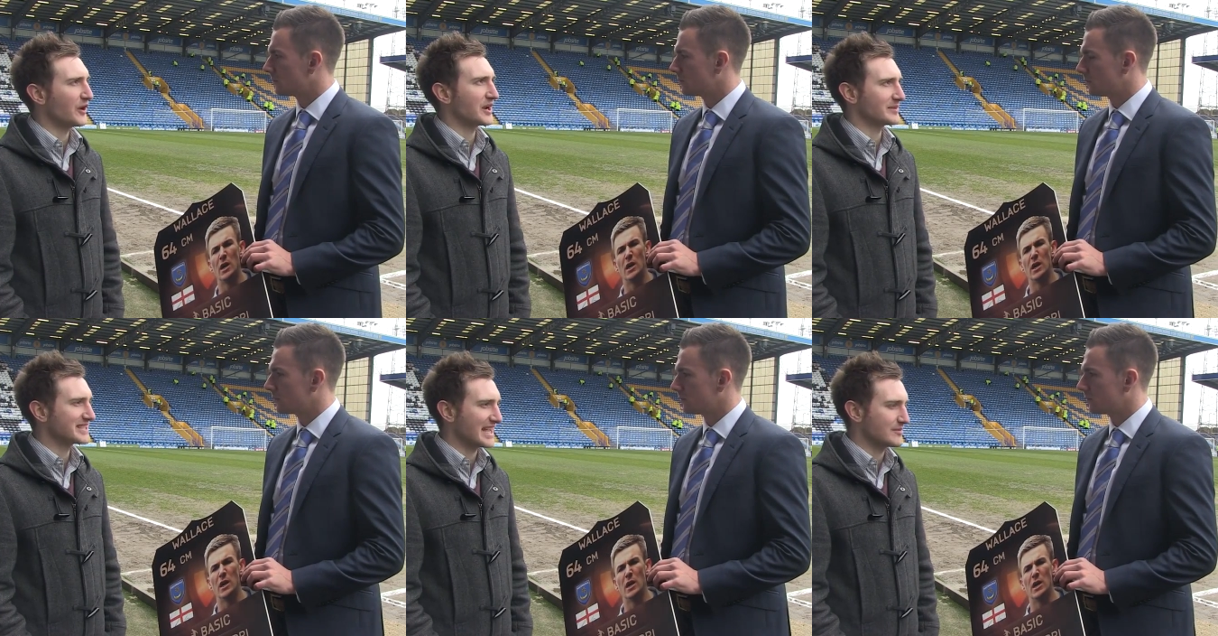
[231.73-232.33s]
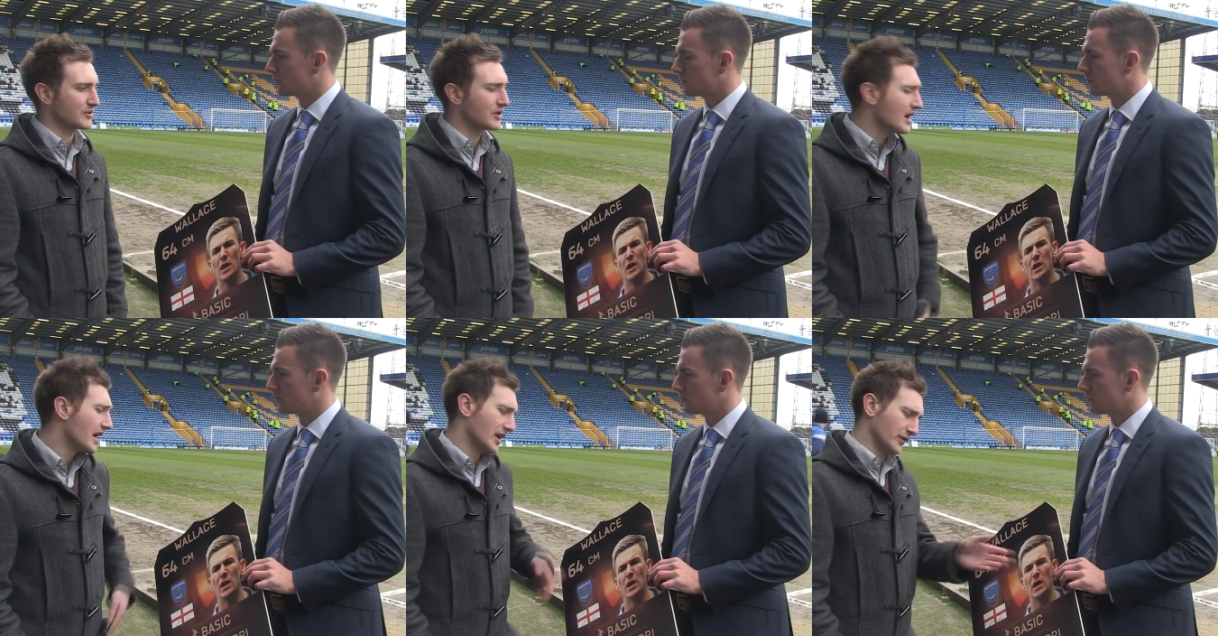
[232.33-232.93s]
Speaker 1: flying up the table,
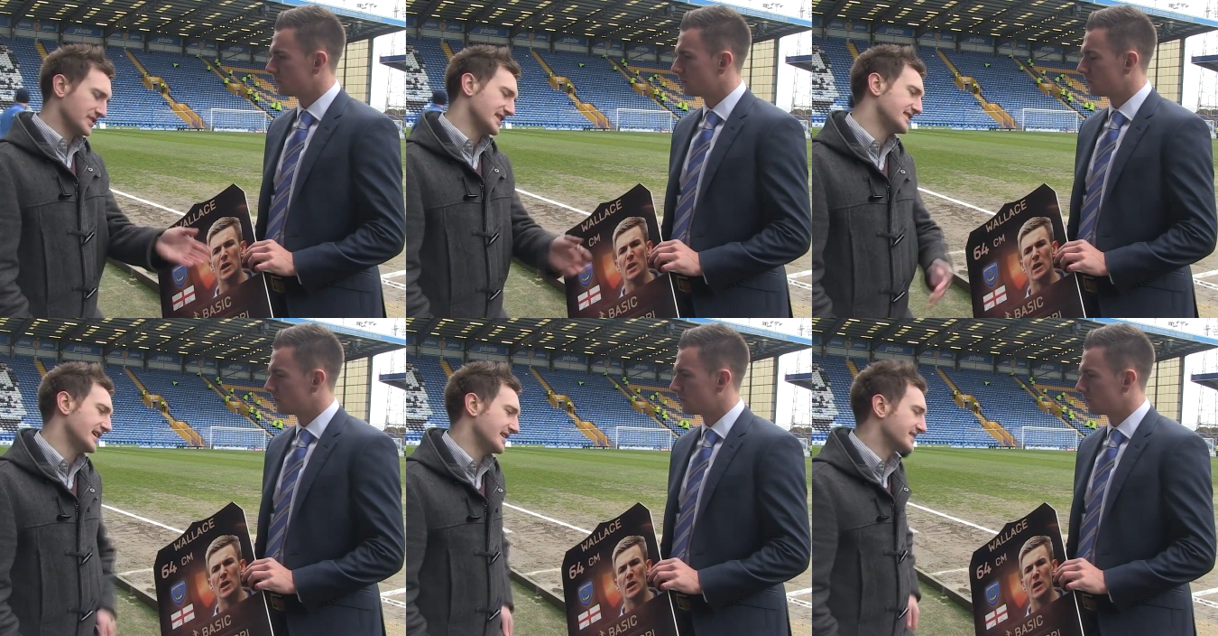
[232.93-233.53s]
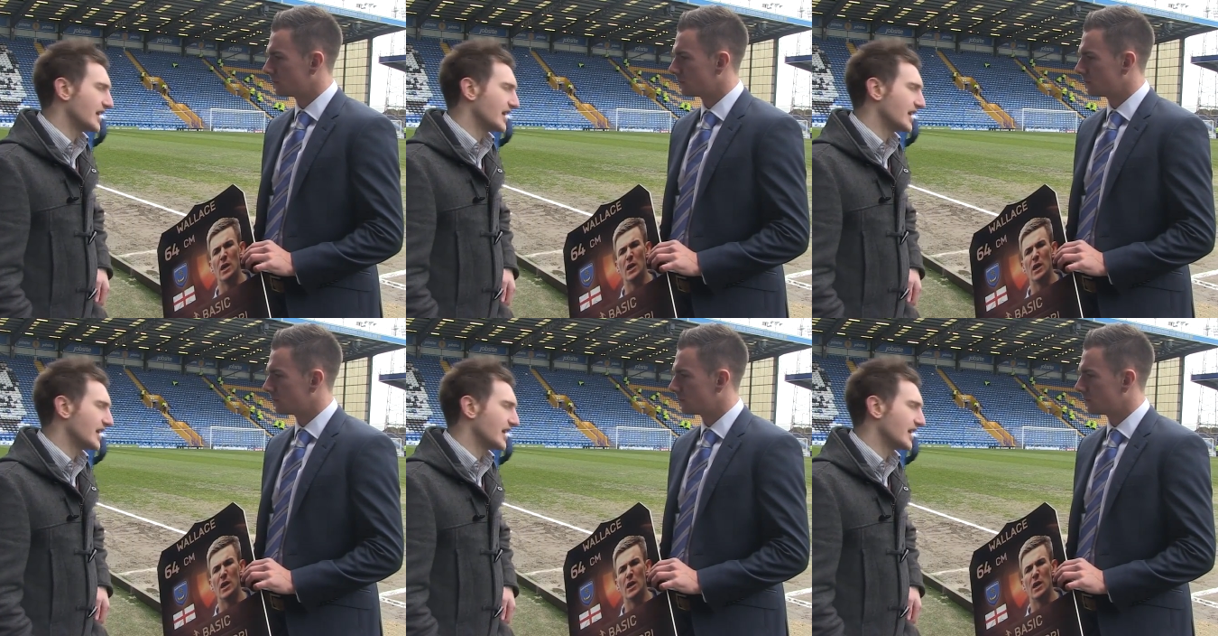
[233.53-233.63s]
and obviously seeing